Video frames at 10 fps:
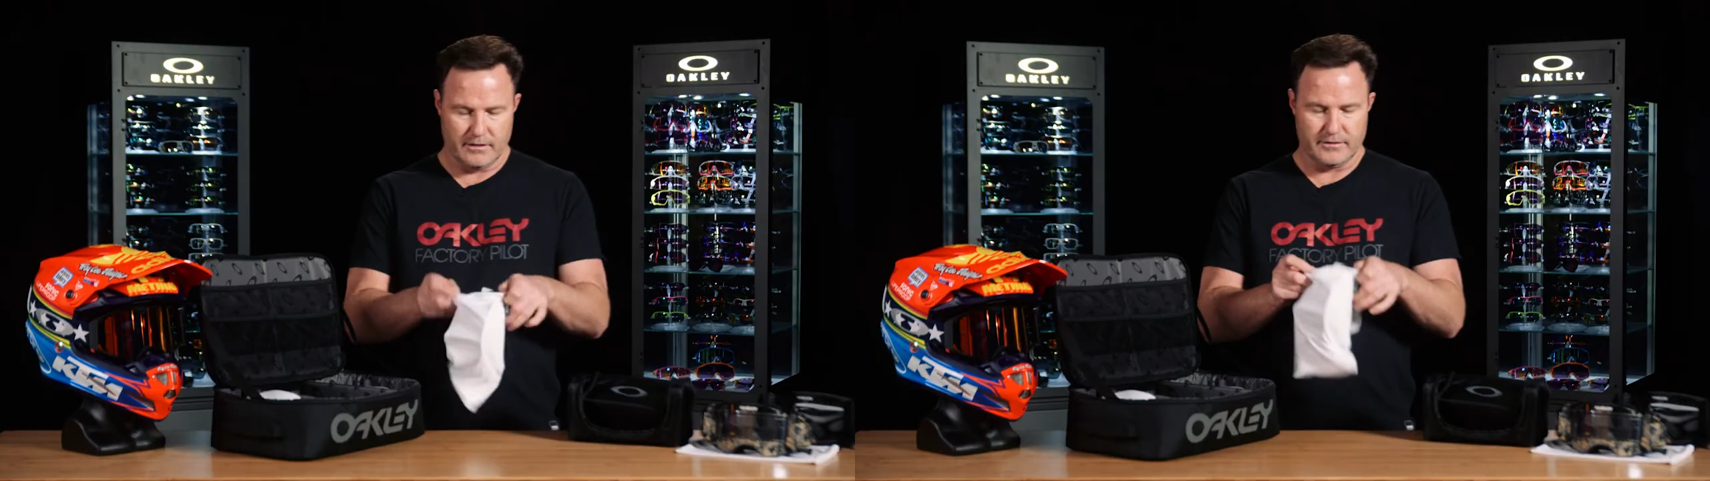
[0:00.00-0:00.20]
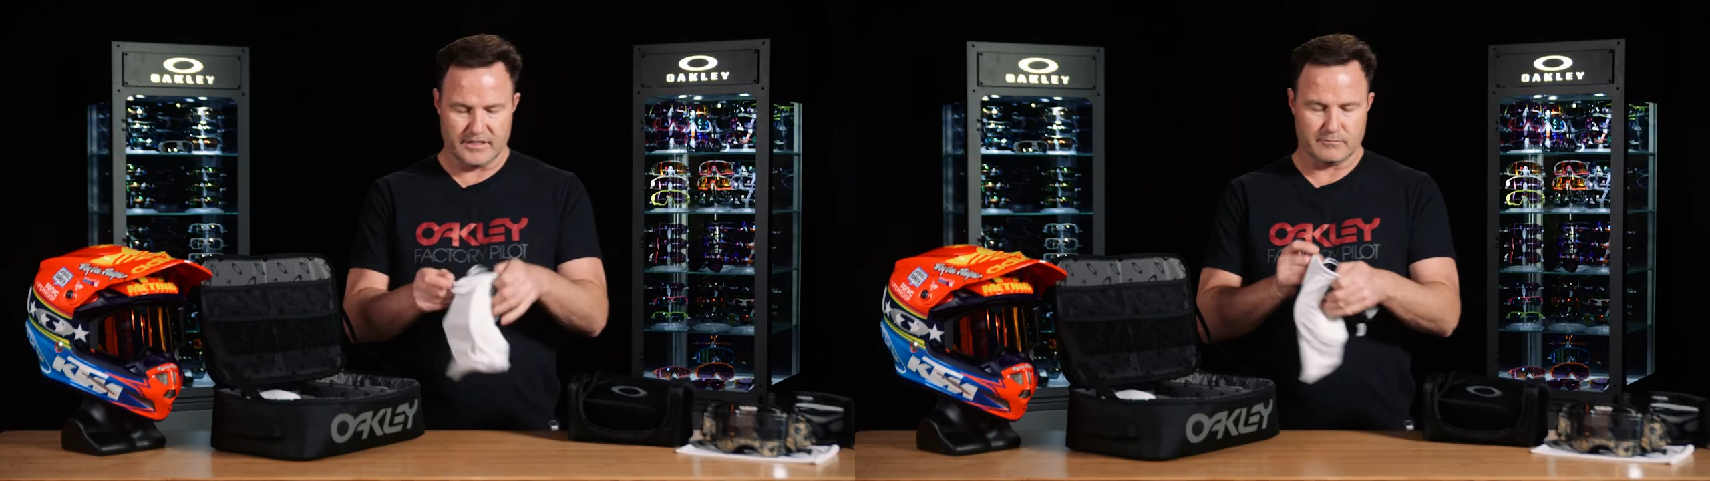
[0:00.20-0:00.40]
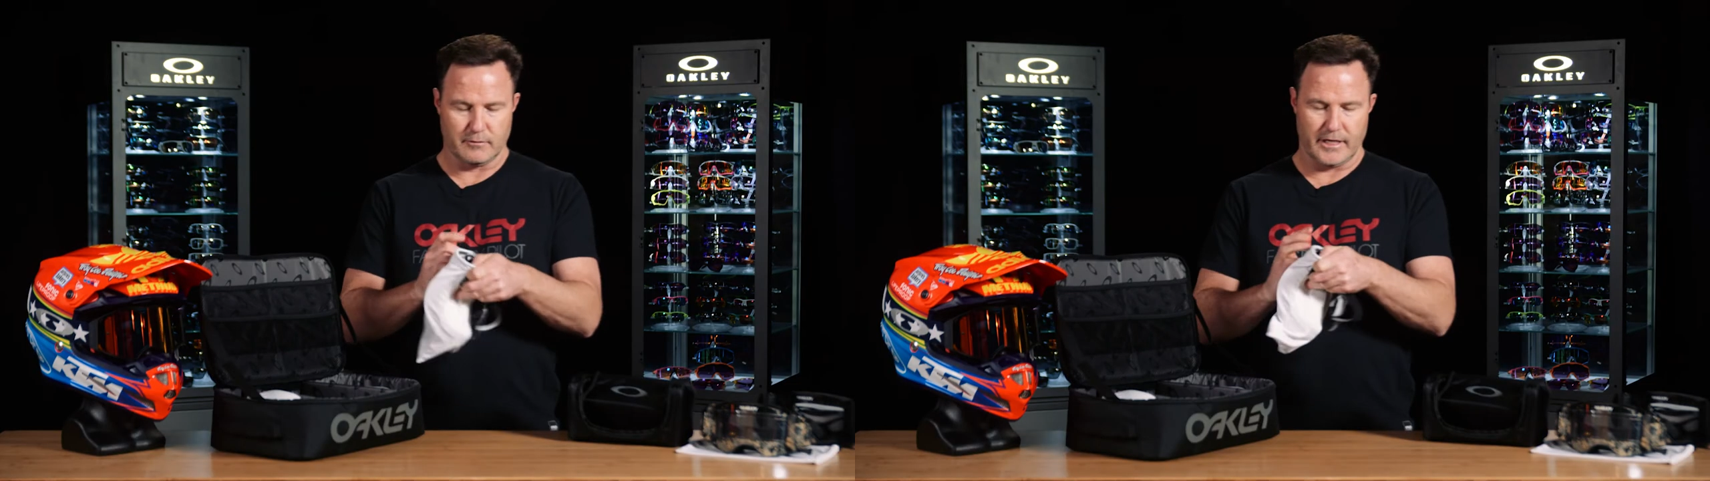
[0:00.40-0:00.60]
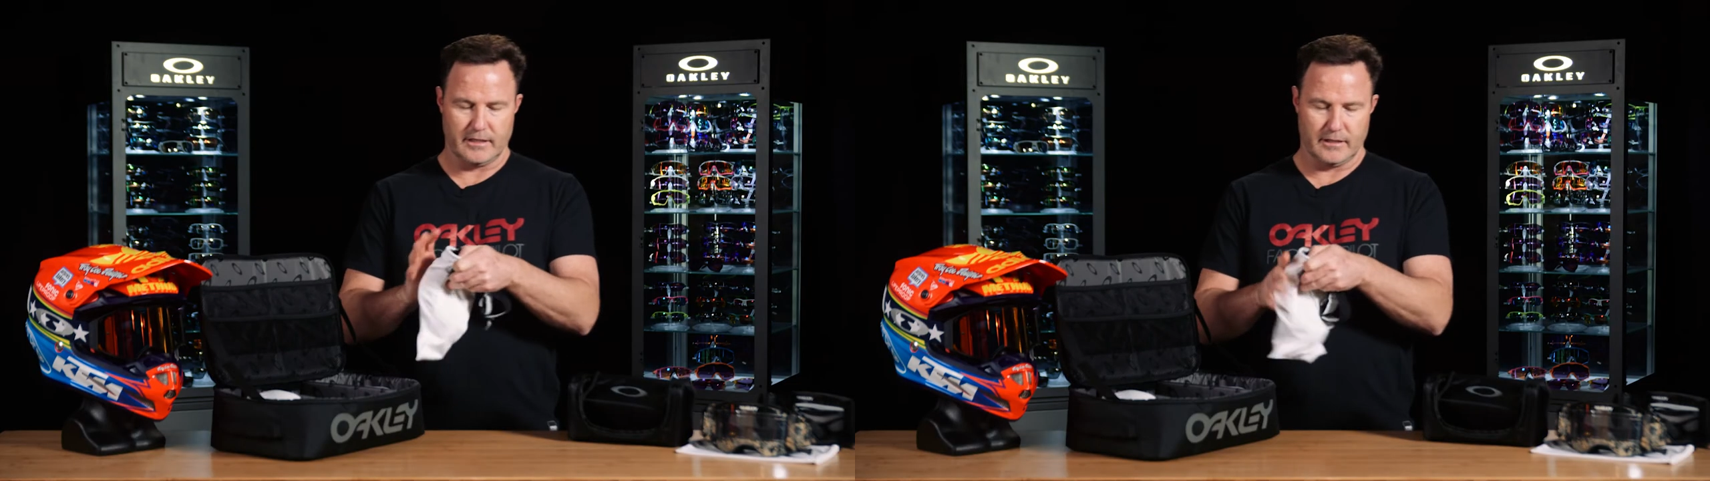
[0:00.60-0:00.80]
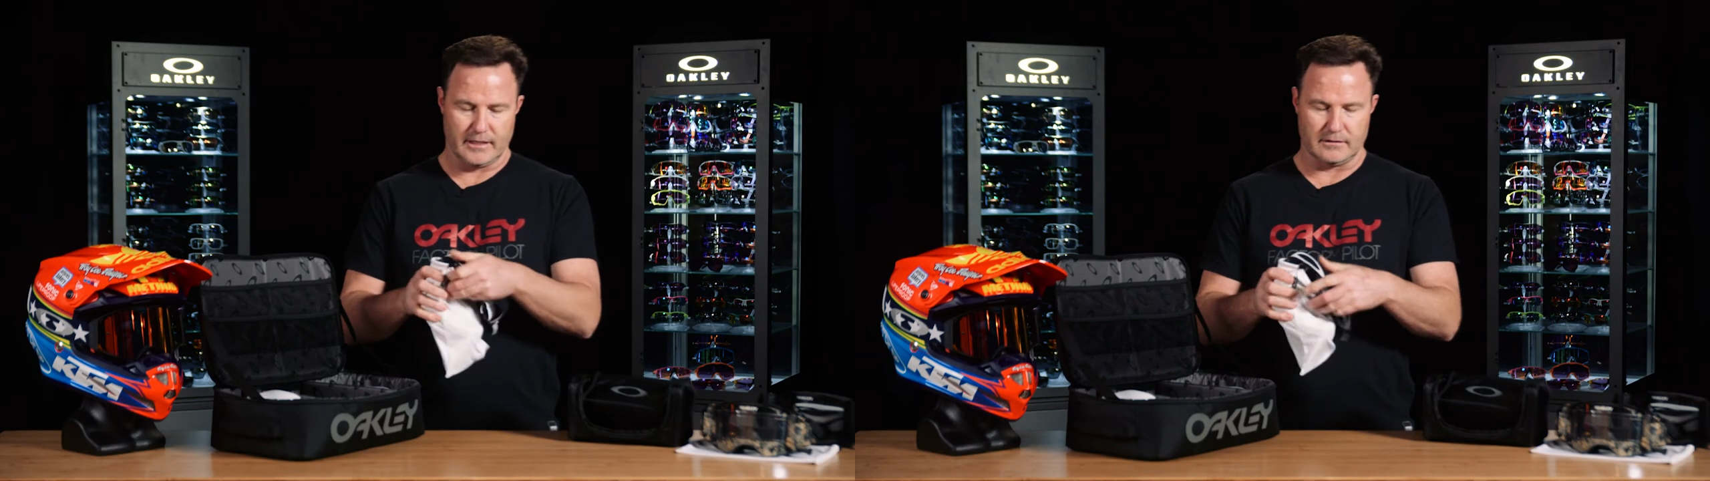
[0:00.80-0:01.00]
This way,
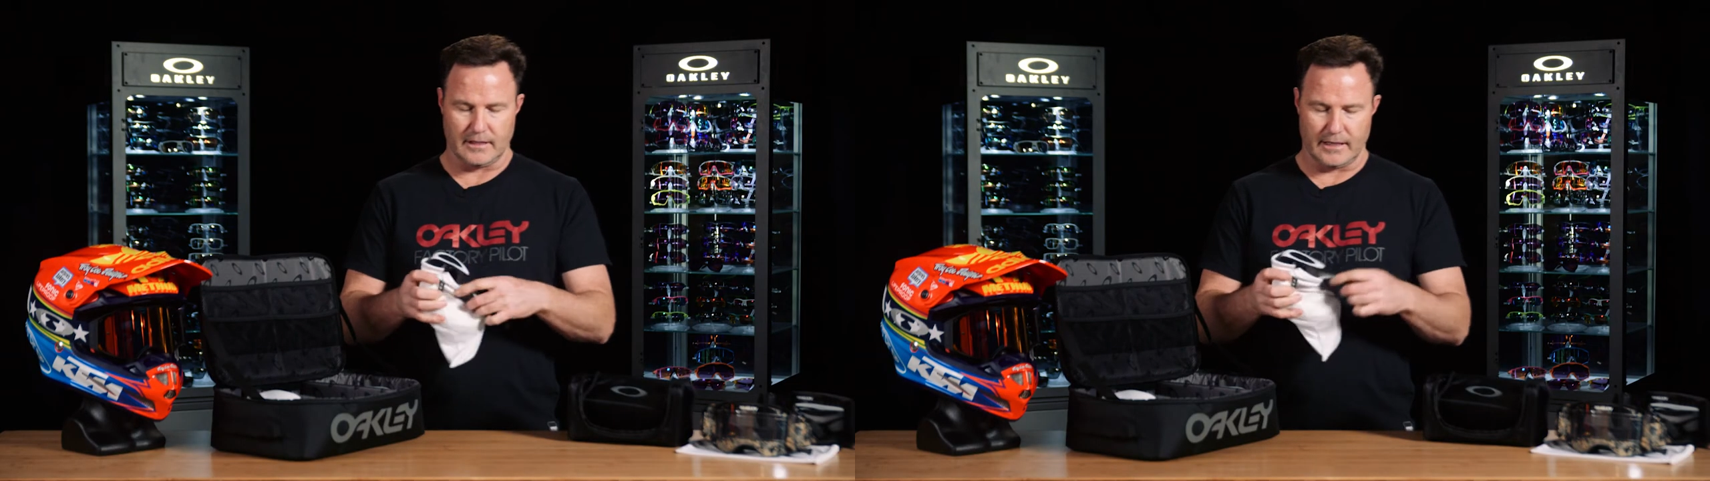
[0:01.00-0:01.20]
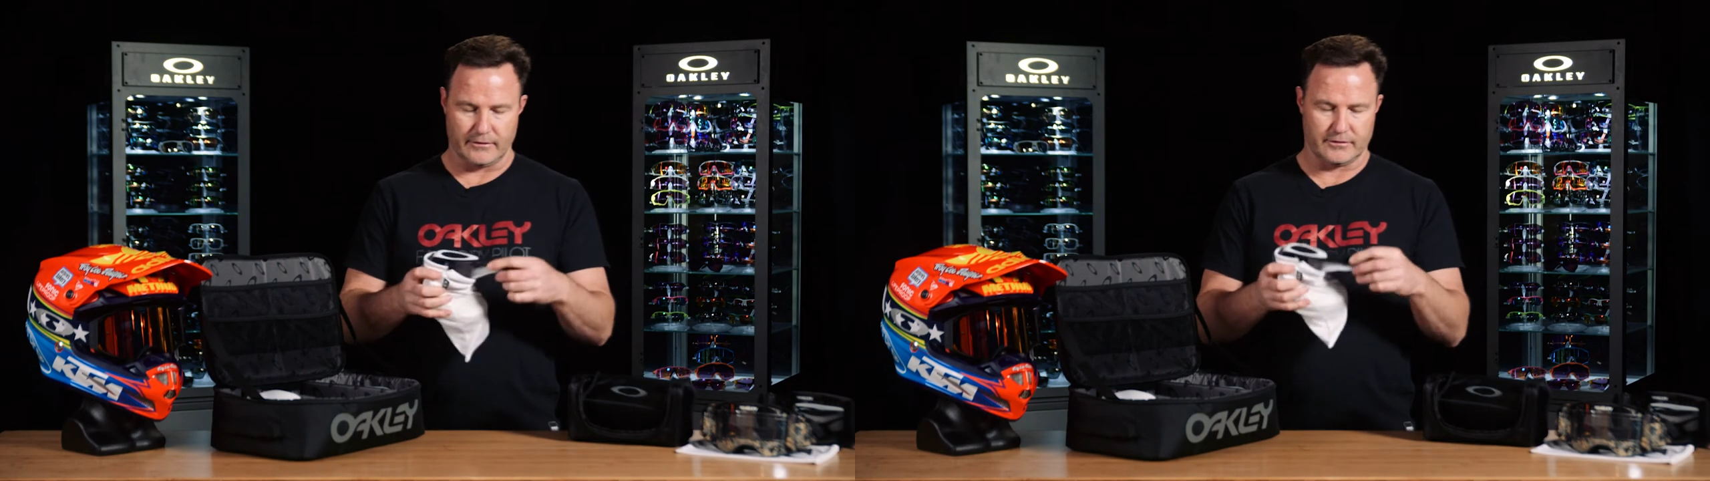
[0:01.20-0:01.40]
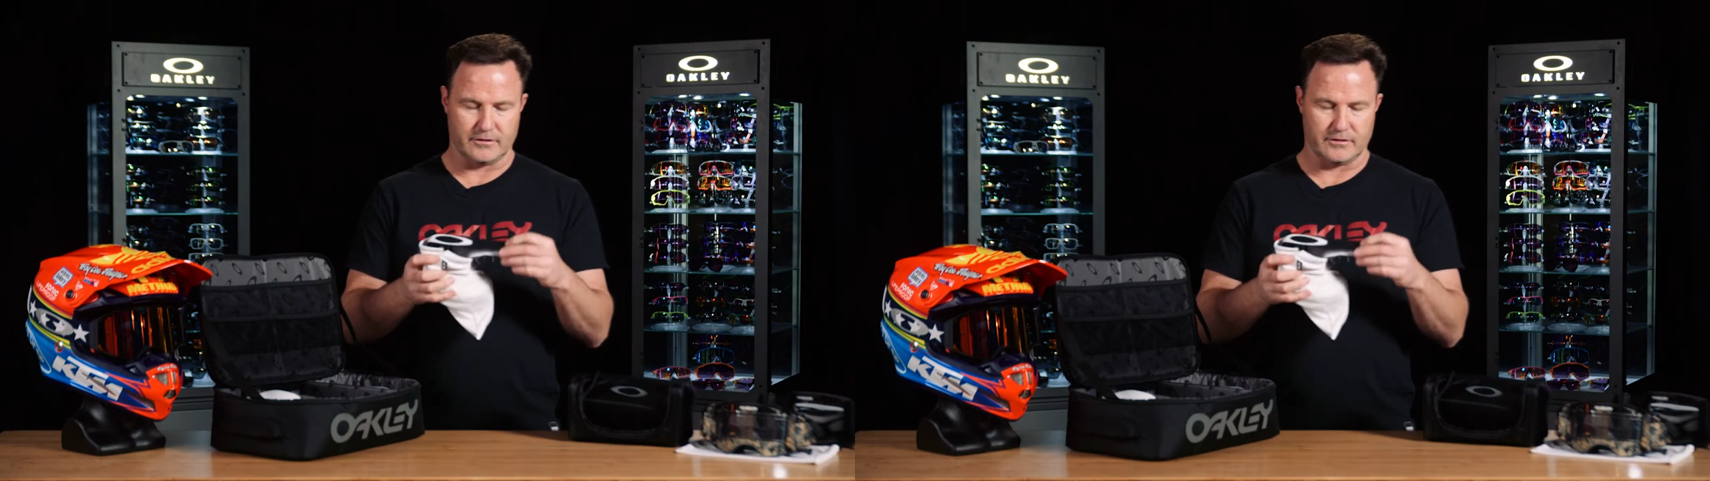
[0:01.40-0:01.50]
it allows